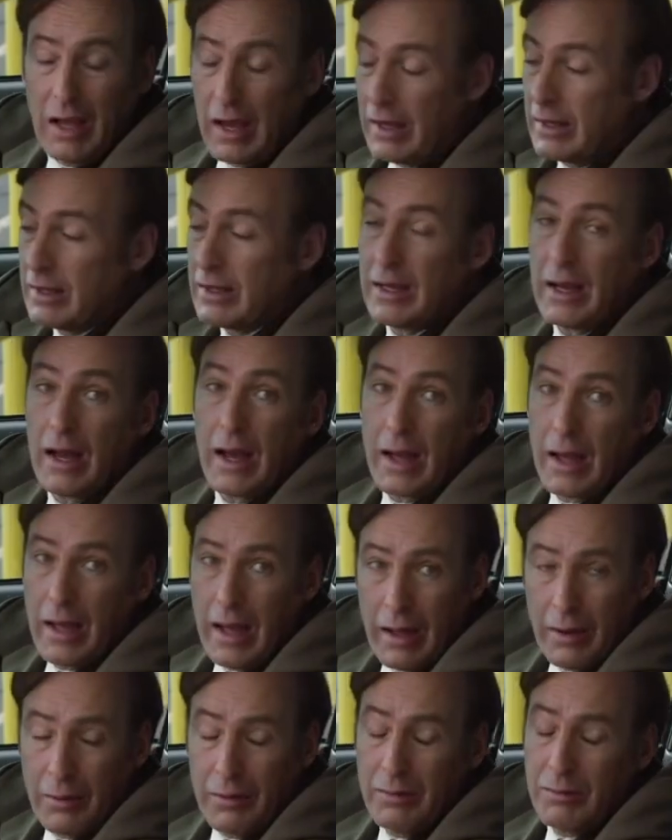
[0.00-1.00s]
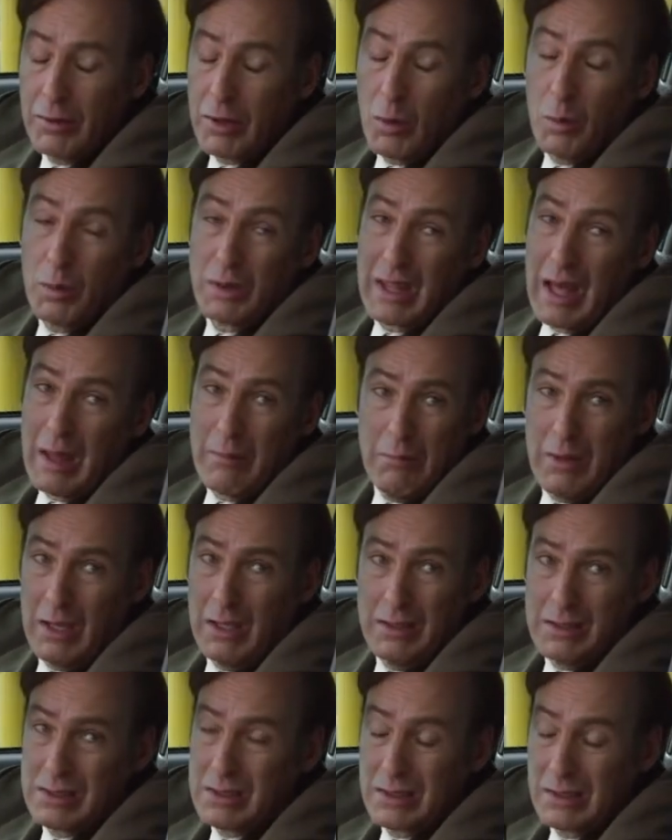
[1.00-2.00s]
unsuccessful lawyer Saul
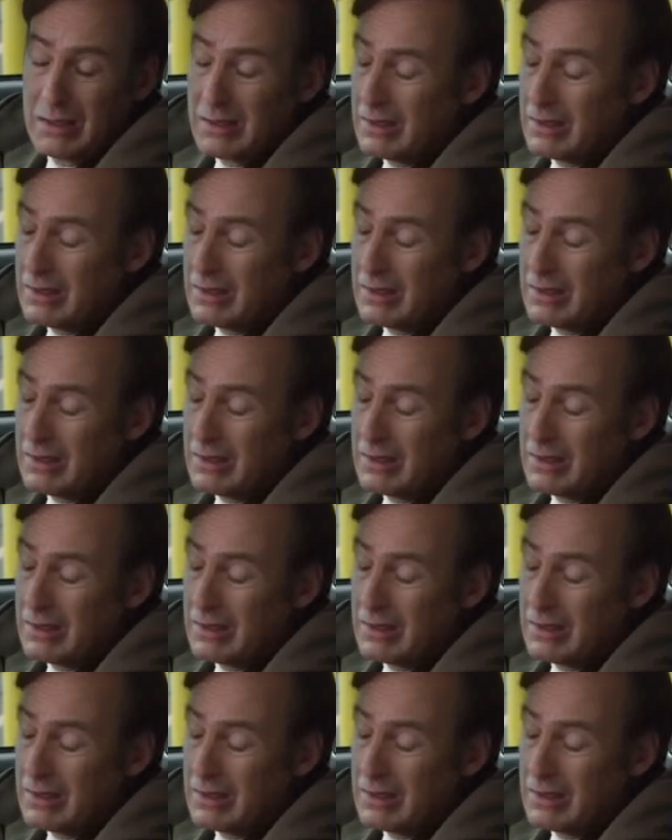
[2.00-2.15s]
Goodman.